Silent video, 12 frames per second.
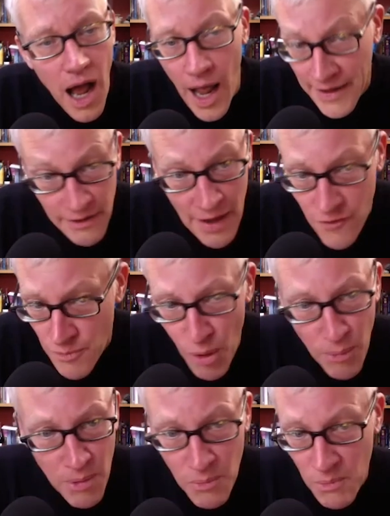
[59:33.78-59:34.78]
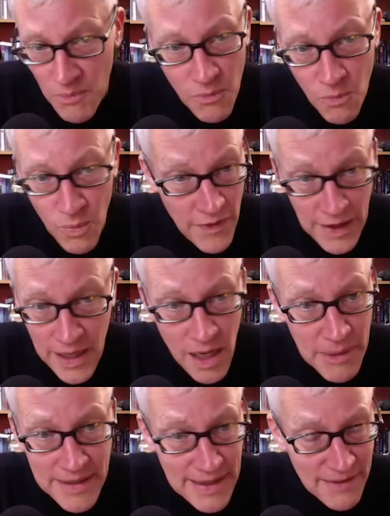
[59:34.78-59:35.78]
I didn't have a problem with it
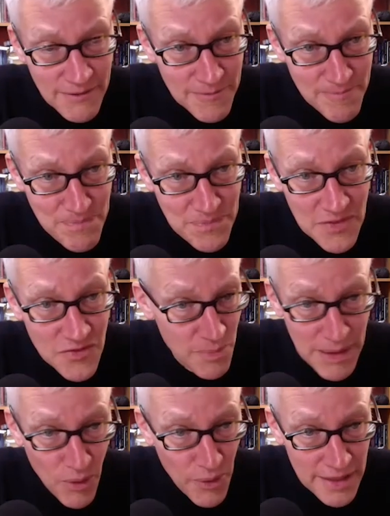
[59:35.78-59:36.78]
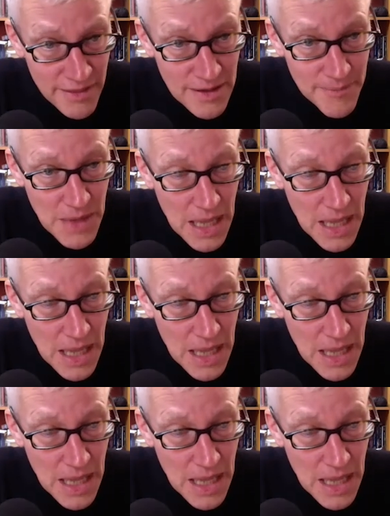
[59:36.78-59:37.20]
coming down, to be honest.